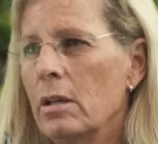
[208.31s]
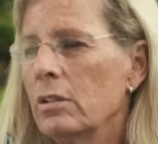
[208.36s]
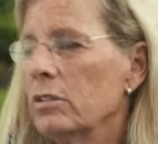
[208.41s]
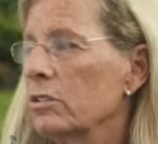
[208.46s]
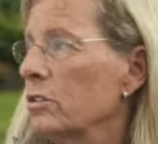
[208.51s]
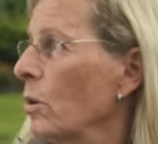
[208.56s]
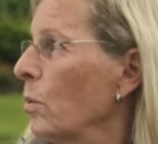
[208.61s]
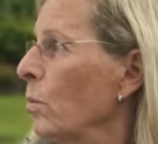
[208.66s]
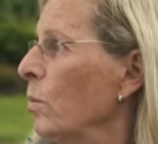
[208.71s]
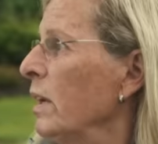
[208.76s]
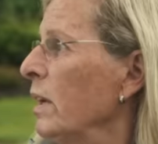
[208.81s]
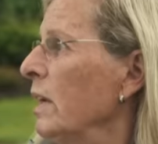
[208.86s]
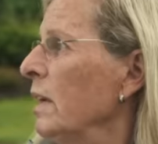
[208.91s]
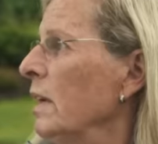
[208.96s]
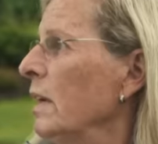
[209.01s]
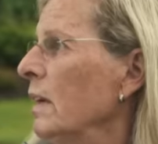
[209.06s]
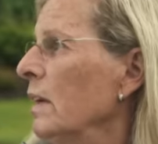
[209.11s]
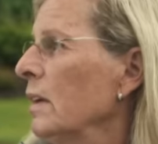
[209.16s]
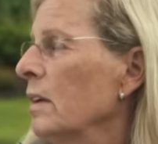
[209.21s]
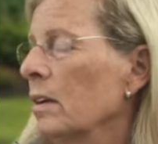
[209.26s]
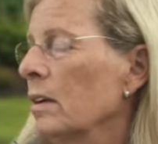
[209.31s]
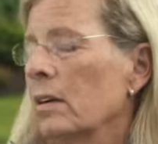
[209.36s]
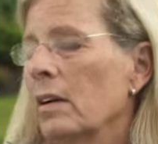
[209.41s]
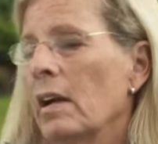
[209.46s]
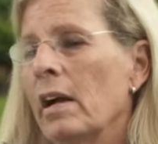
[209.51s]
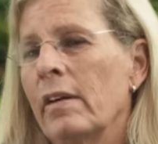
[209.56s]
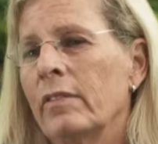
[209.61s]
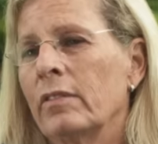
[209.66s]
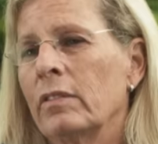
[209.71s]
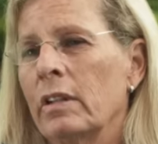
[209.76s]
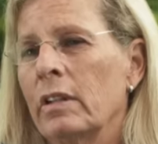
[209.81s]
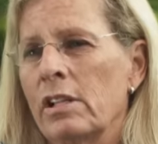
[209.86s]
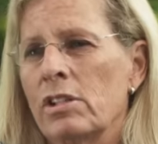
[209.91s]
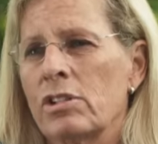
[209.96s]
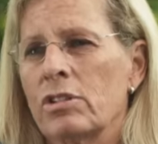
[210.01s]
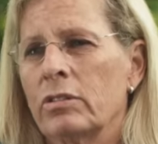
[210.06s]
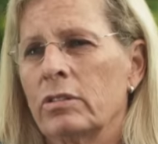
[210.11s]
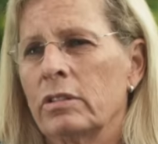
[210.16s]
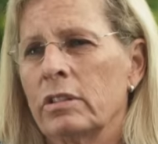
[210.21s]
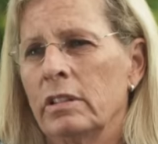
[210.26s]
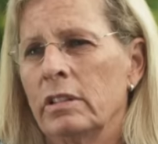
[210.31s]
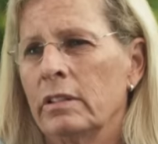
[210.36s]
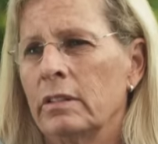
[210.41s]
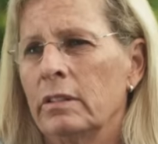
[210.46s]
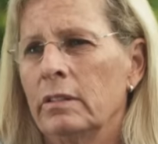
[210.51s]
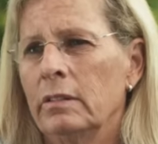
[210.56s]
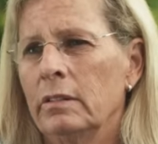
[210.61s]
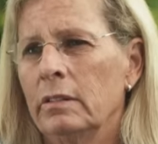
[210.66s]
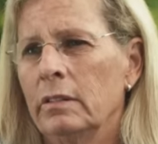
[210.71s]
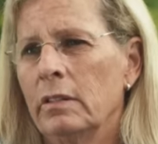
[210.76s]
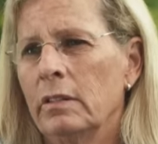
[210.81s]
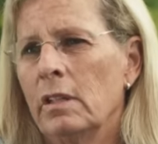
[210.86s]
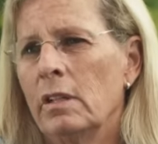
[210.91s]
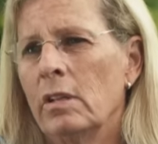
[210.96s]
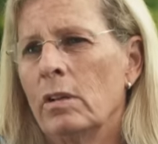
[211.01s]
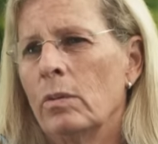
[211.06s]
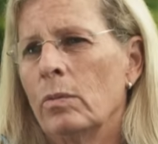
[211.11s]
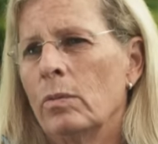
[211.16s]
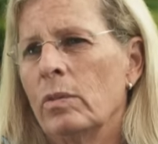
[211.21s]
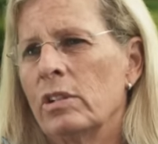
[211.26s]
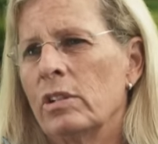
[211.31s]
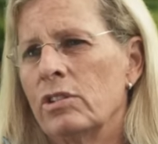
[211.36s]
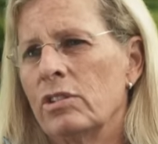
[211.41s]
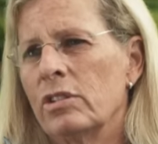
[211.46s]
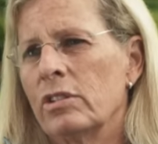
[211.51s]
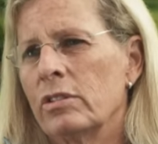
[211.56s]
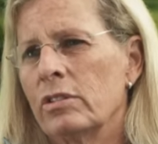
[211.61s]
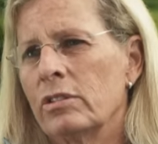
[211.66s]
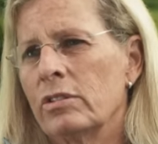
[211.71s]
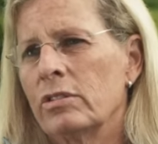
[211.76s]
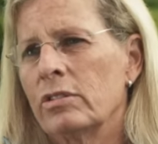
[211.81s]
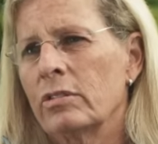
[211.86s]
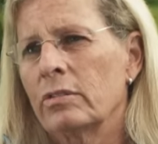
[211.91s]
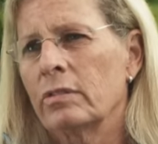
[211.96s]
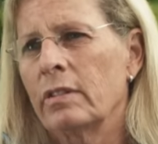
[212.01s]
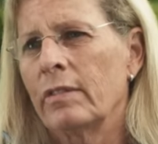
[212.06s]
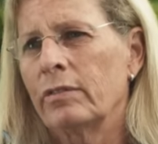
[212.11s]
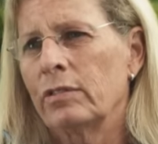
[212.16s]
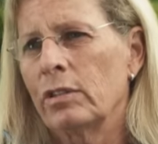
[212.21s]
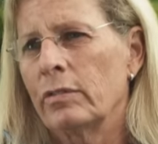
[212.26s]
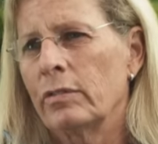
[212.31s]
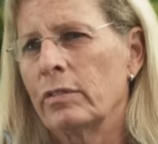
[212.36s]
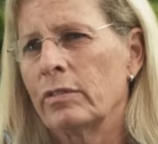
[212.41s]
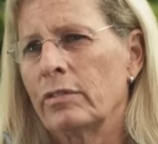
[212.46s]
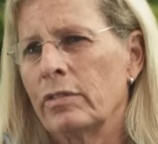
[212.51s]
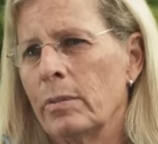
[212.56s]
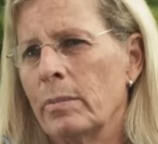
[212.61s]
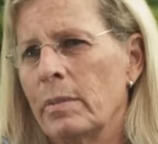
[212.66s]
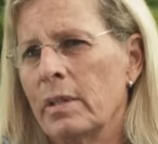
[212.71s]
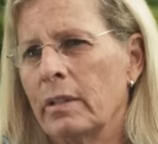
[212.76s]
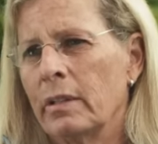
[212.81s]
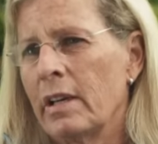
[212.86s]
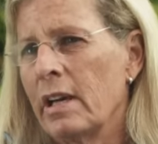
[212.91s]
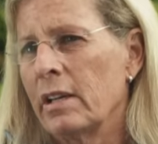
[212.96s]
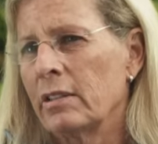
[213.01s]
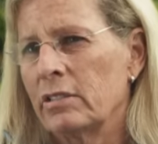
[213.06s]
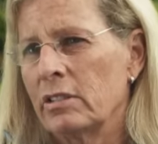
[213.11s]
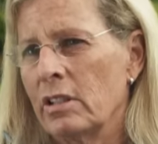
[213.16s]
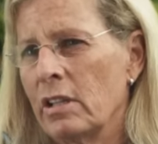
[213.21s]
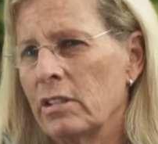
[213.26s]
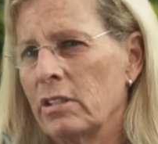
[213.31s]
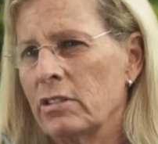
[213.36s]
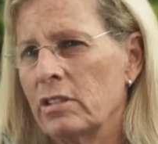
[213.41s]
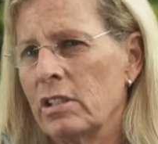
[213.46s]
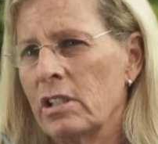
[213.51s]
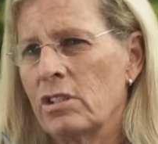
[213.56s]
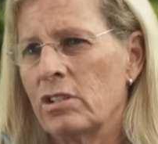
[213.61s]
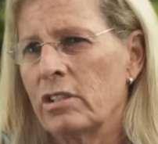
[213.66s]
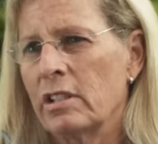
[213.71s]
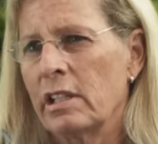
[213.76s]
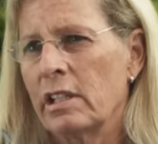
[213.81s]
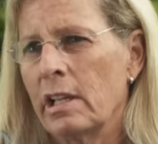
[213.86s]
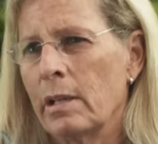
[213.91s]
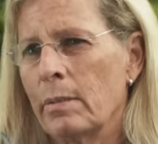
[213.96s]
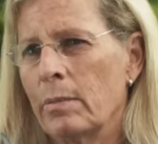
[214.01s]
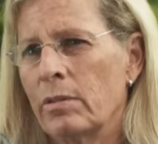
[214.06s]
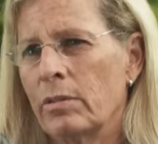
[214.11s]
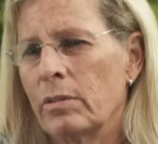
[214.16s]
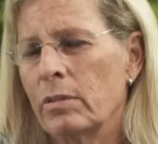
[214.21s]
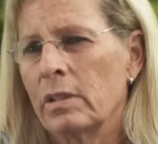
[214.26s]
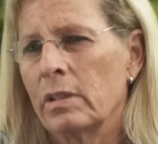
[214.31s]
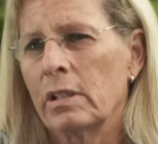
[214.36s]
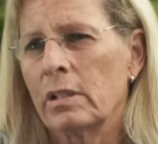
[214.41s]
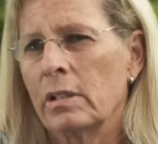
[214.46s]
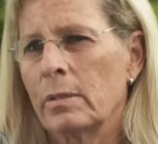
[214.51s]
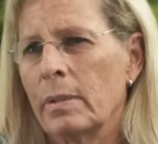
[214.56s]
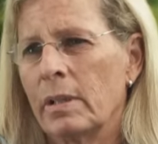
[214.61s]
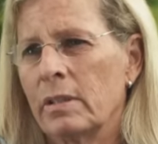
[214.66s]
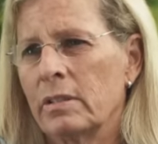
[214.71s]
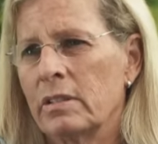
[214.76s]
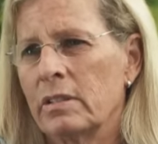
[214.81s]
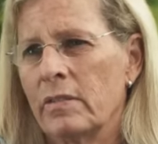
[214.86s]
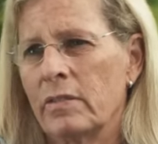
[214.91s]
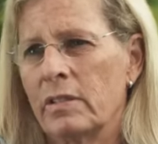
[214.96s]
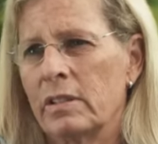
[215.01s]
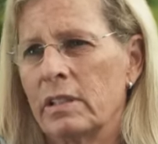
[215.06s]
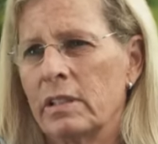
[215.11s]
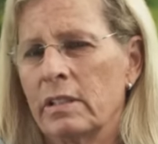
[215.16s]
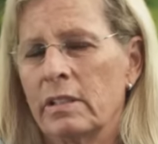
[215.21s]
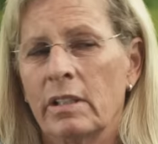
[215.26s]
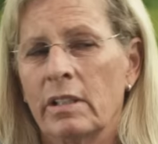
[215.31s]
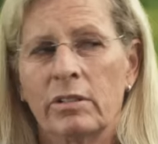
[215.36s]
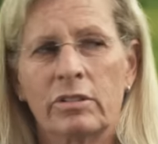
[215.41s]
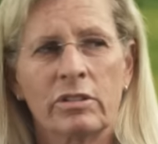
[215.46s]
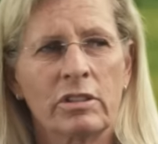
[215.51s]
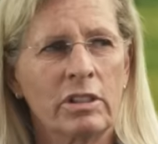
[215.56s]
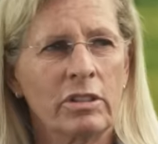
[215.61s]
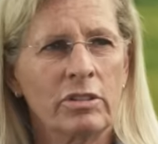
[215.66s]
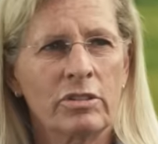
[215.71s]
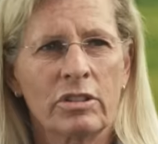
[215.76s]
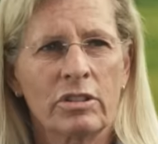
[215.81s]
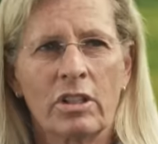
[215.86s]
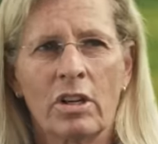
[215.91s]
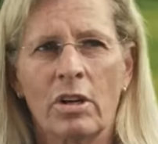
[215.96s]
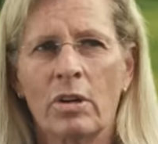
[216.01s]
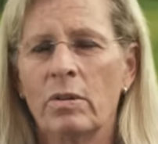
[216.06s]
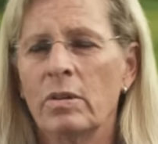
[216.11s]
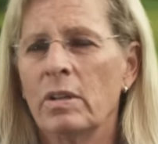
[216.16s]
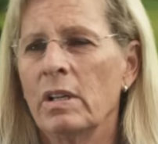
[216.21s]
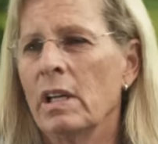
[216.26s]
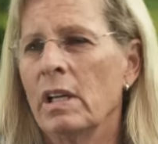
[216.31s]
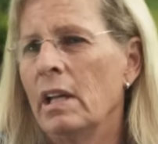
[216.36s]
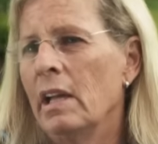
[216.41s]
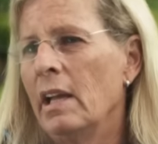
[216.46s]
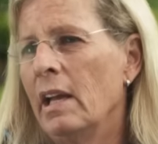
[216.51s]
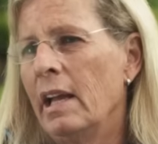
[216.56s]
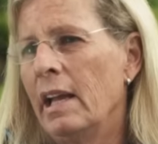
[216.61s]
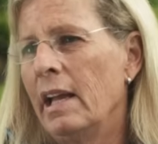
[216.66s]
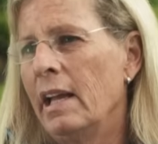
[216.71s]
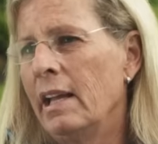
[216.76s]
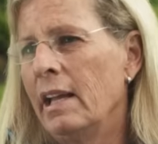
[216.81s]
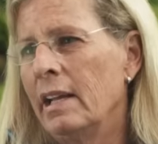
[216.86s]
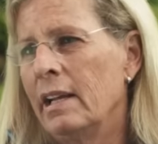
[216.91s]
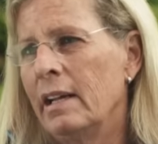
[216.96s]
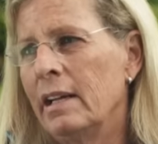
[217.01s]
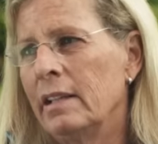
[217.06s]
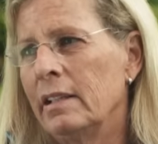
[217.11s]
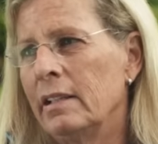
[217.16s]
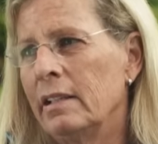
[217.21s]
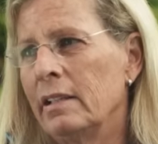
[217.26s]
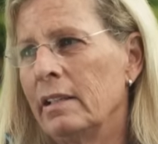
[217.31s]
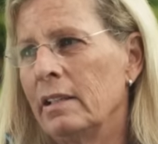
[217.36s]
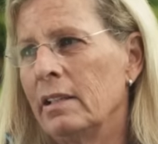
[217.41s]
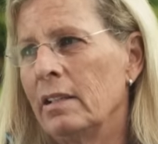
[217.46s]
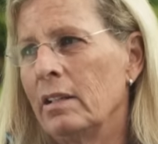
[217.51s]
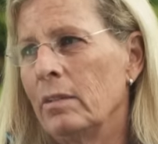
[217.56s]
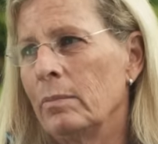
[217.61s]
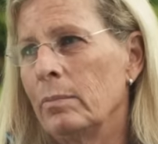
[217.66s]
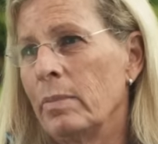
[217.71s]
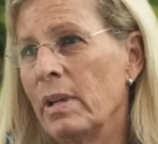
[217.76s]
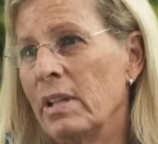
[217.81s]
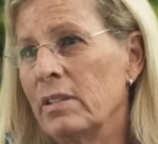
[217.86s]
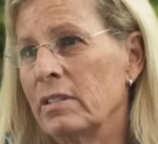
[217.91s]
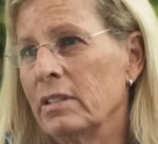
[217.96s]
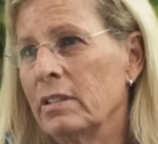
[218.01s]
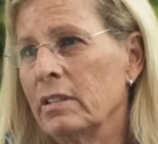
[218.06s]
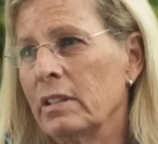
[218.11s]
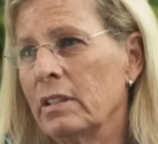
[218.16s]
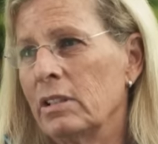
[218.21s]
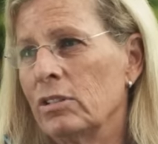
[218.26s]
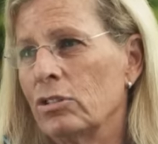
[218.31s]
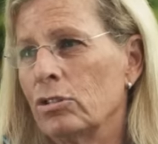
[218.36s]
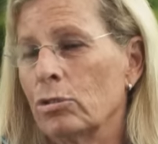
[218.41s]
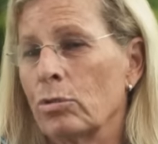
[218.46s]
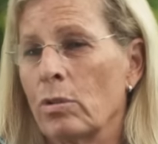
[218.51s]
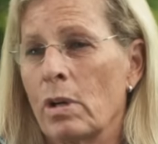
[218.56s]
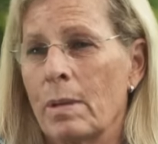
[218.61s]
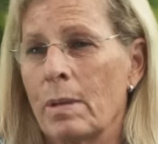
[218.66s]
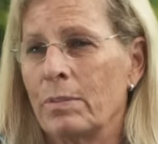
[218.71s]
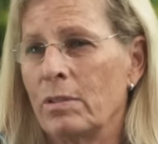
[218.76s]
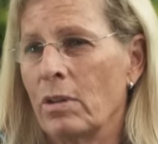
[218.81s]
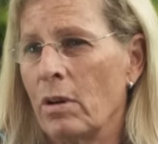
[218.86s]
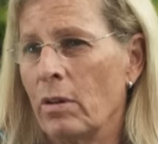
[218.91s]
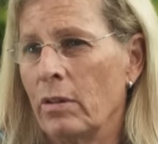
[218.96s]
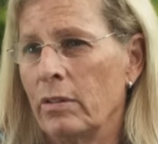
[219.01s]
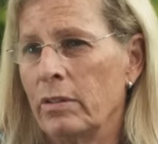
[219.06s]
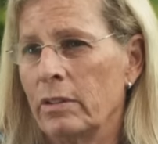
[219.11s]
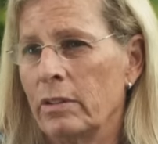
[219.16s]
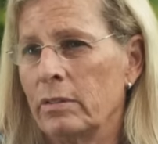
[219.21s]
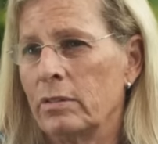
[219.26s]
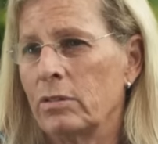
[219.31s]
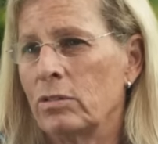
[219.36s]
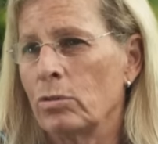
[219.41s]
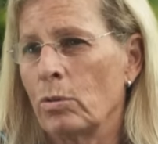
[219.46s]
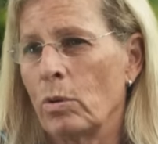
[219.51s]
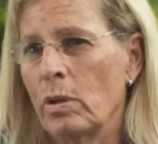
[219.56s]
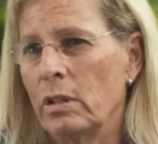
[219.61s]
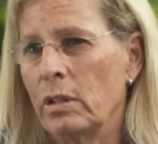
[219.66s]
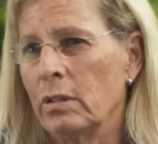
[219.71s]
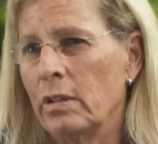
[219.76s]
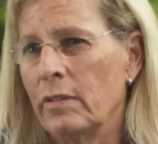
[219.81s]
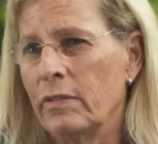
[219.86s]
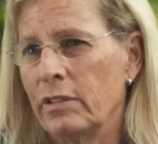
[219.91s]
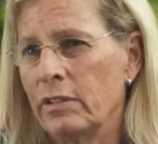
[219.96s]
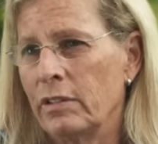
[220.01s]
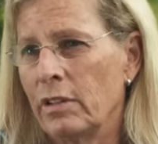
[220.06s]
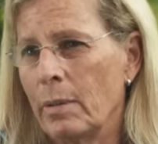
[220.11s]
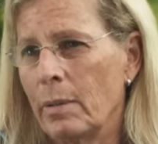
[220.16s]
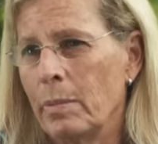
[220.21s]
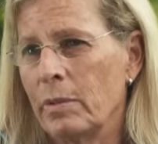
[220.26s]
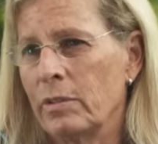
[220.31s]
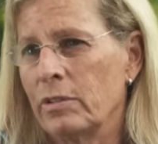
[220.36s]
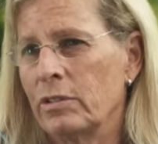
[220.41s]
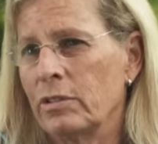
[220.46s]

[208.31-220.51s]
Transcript: So we here have glacial till, which is left over from the last ice age that came through here about 17,000 years ago. And Basically, it scraped all the soil off the top of the